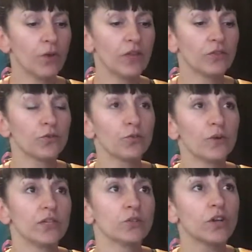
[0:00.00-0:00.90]
way
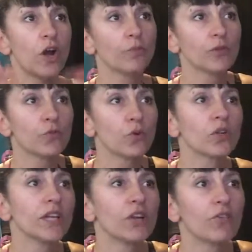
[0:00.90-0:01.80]
through and you comp your
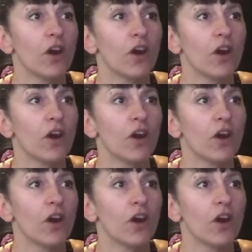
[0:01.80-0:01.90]
vocal later